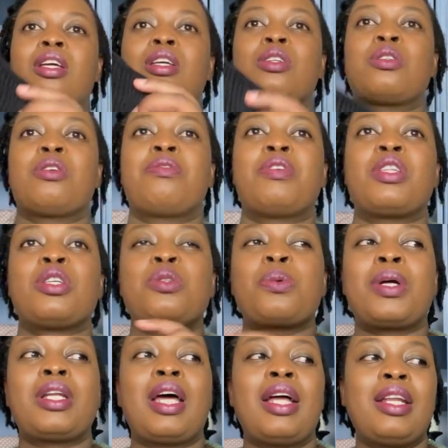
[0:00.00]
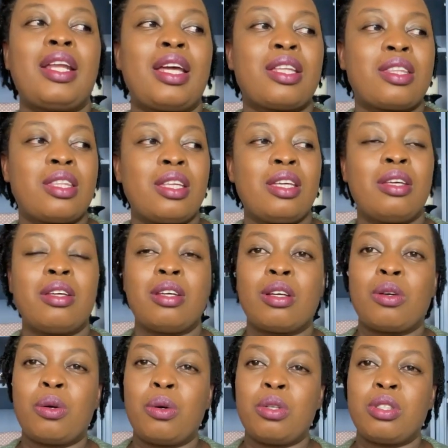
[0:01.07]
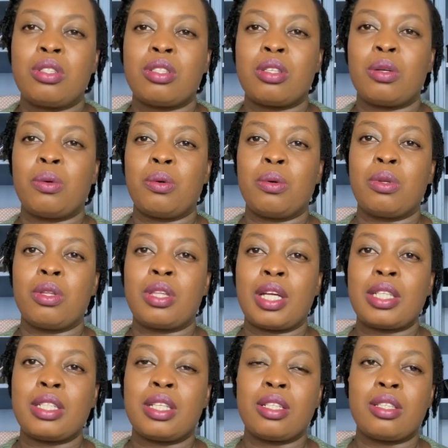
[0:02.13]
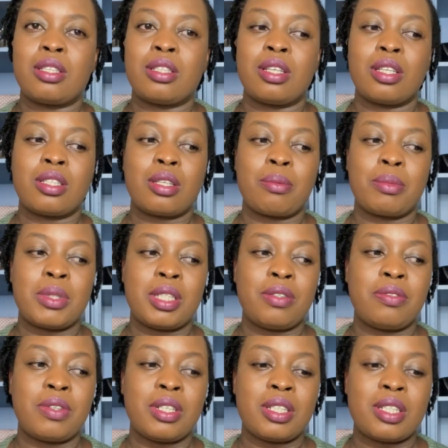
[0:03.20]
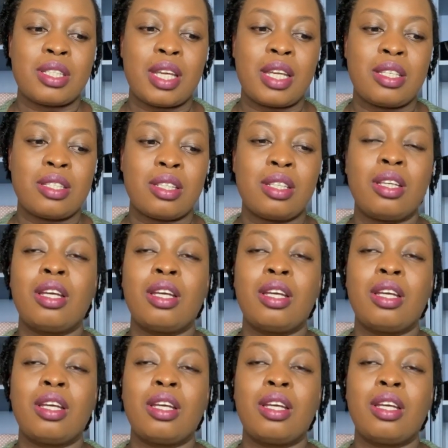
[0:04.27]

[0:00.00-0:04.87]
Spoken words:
So for this one, unlike the coat that had some different sizing,